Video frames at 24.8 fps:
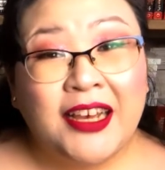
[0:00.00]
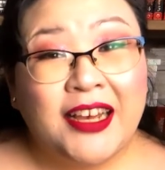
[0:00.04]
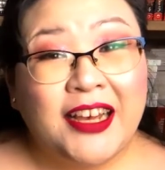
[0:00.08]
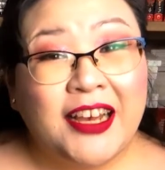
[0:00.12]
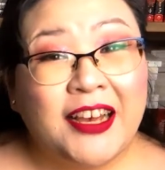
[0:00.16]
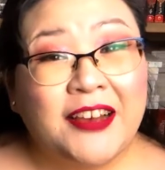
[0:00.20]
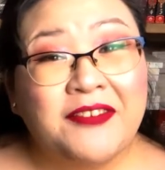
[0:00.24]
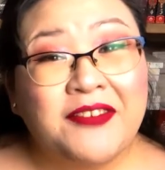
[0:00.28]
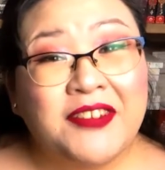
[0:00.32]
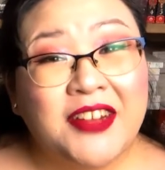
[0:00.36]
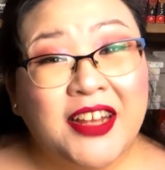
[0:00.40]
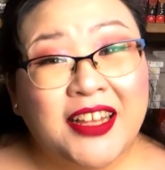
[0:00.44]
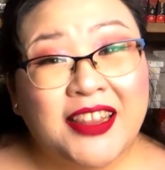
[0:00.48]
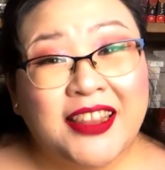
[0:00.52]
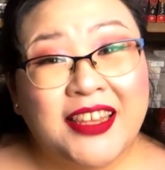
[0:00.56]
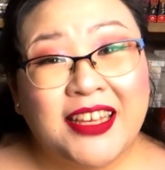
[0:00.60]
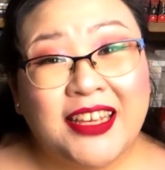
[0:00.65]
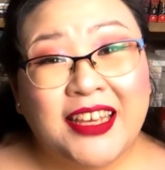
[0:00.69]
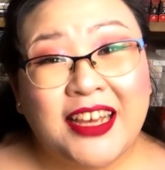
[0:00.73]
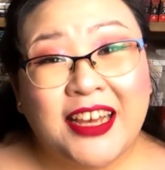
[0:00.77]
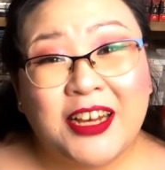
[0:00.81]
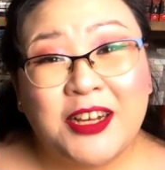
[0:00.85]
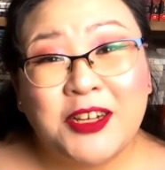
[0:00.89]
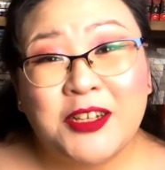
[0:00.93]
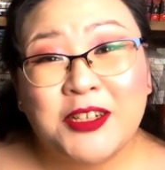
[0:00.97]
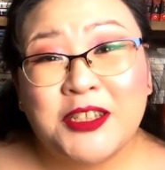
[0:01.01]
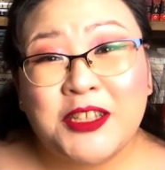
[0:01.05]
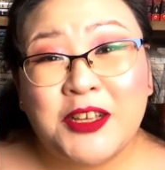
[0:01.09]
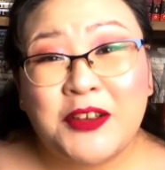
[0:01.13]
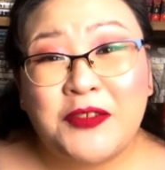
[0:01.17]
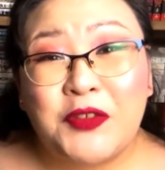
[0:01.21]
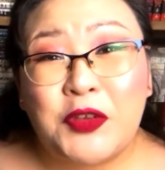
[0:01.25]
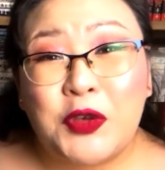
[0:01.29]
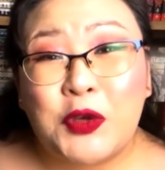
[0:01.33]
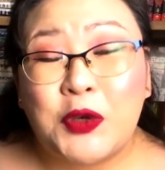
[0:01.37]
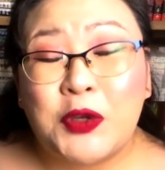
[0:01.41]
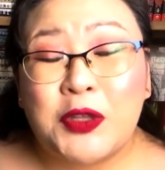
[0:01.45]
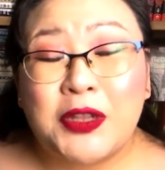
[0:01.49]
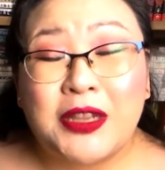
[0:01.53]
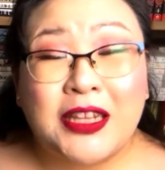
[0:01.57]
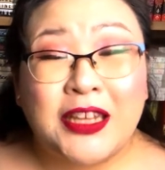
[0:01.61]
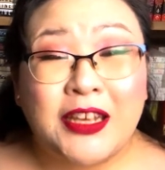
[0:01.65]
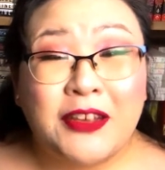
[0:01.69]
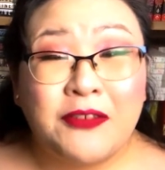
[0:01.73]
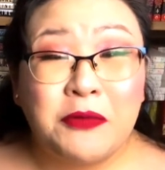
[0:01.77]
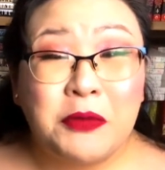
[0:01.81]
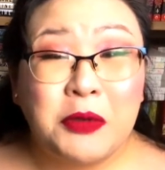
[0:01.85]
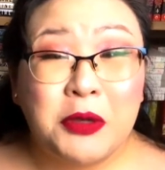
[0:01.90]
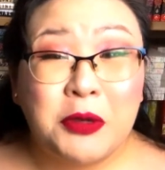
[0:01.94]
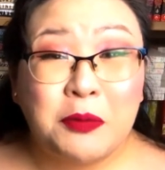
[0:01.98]
If nothing else, if you could
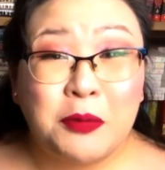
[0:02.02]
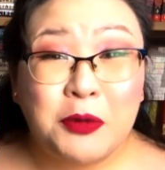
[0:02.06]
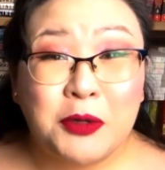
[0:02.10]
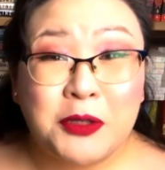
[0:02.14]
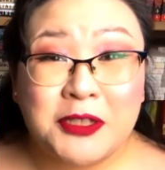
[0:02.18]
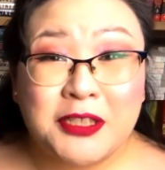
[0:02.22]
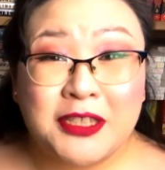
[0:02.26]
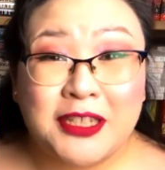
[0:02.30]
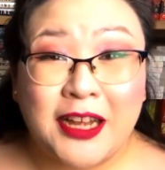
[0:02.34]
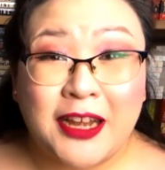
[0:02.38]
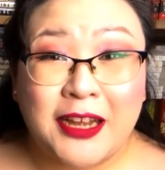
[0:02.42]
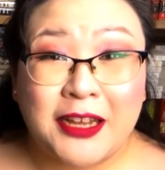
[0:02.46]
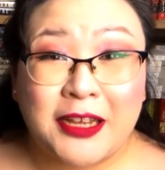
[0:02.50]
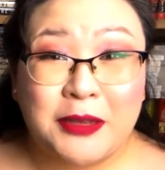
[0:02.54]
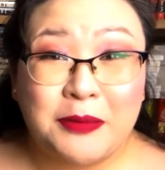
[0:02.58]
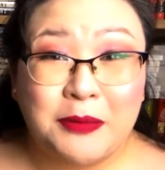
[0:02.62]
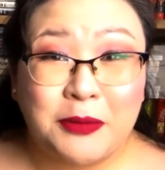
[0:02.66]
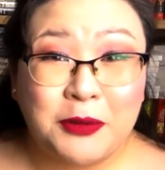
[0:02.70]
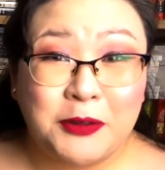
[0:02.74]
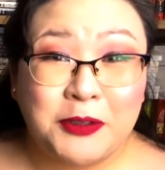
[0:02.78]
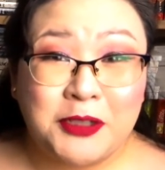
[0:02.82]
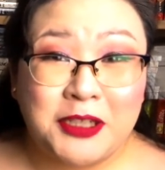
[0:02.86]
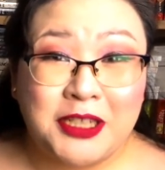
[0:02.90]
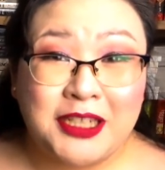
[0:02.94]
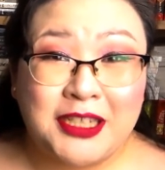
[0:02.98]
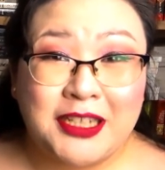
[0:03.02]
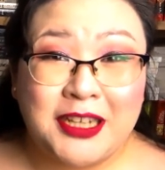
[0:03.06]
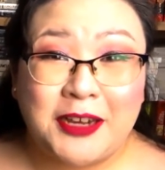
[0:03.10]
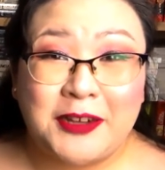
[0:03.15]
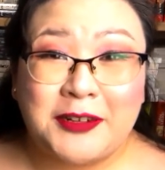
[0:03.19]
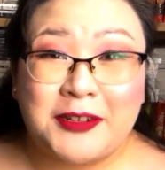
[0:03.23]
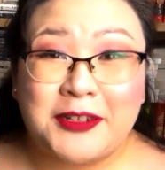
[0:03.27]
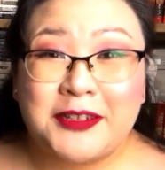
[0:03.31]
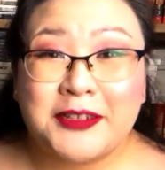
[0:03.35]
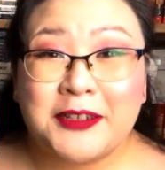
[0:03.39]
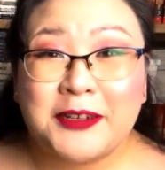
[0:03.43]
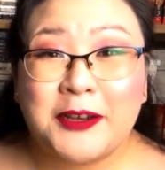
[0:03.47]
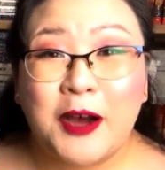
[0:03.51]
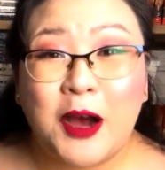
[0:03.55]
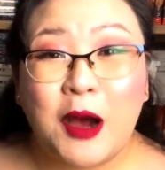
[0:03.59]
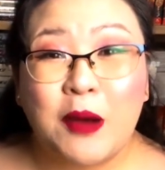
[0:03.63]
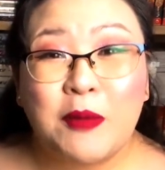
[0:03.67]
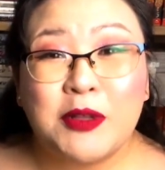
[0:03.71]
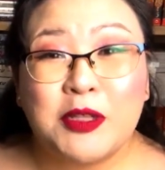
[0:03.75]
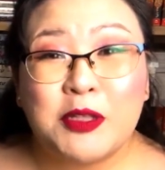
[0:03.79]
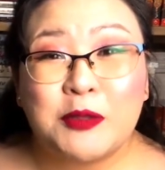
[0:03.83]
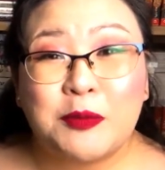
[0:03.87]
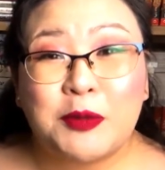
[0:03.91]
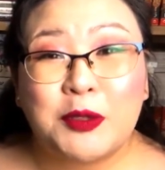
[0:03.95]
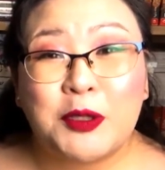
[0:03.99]
leave me a bookstack emoji down in the
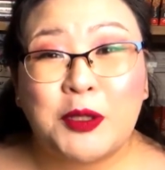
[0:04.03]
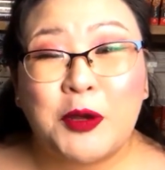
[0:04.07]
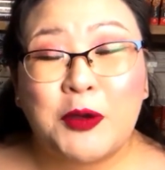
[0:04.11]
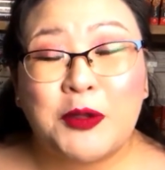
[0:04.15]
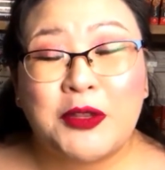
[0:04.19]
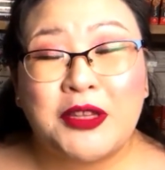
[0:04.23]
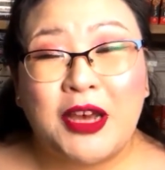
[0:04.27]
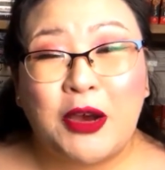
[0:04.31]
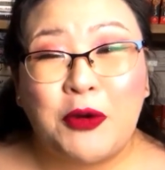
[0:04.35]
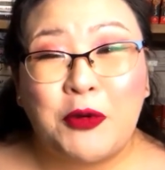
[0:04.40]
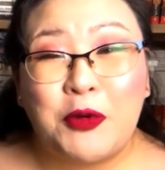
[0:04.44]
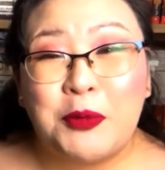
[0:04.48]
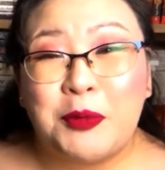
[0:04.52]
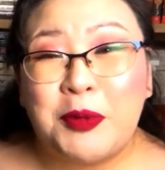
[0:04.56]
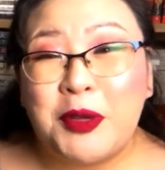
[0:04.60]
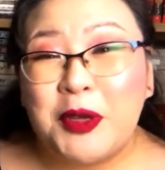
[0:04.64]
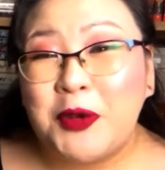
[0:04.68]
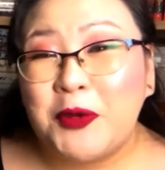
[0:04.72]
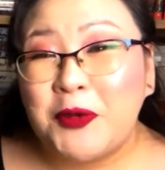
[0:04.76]
comments below, that would be